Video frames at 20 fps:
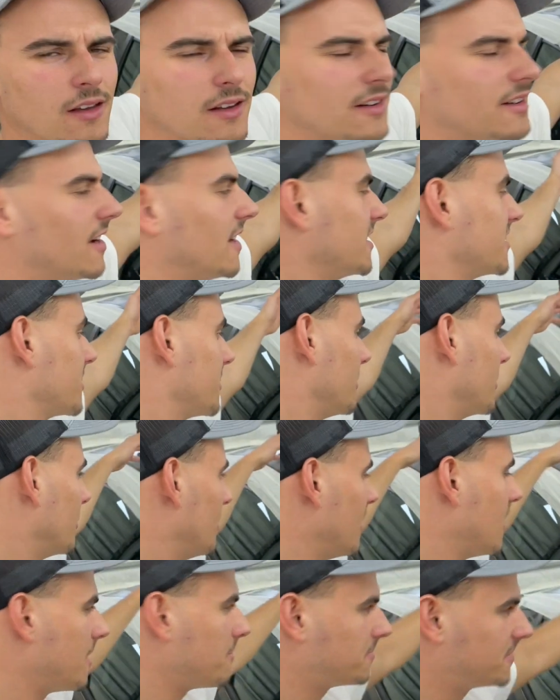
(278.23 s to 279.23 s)
Nice
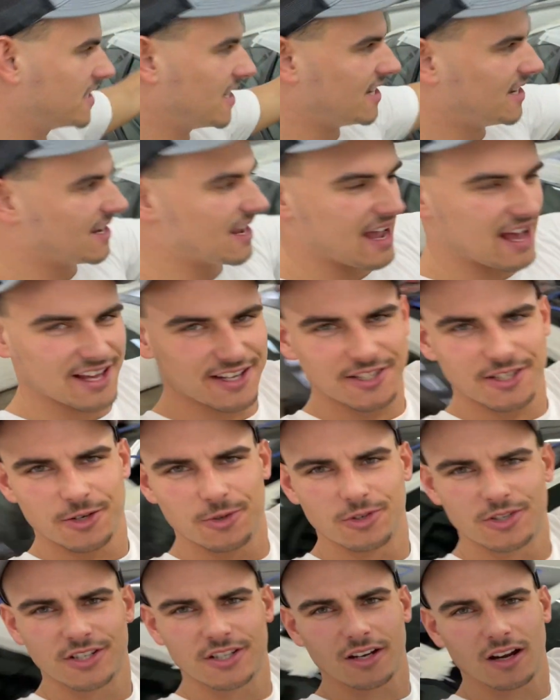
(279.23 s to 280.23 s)
little update. As you
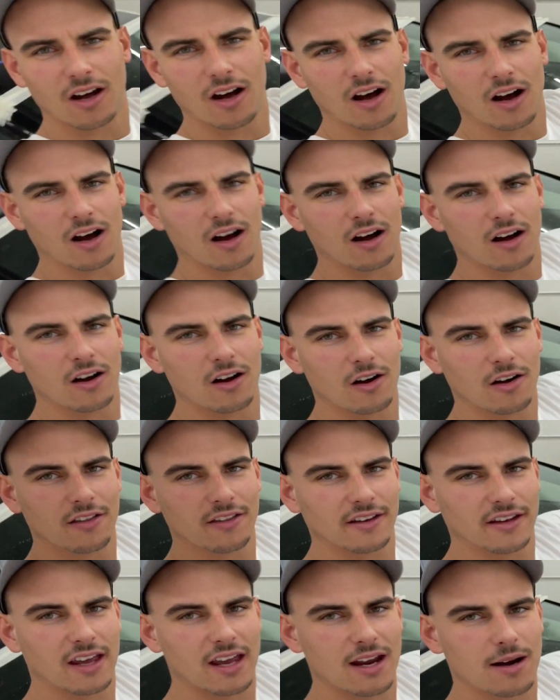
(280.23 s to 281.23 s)
saw on
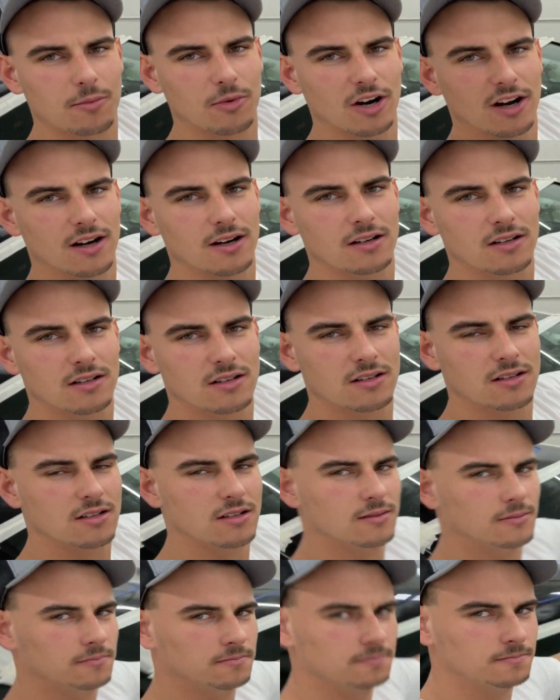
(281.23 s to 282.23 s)
the camera,
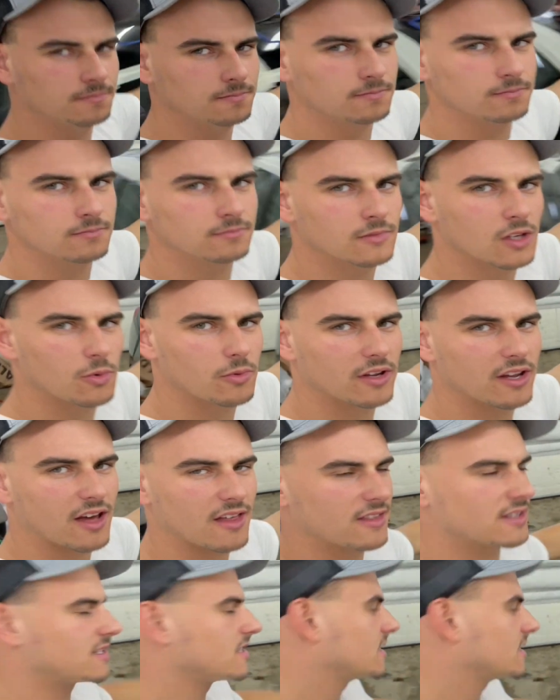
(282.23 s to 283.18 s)
we got this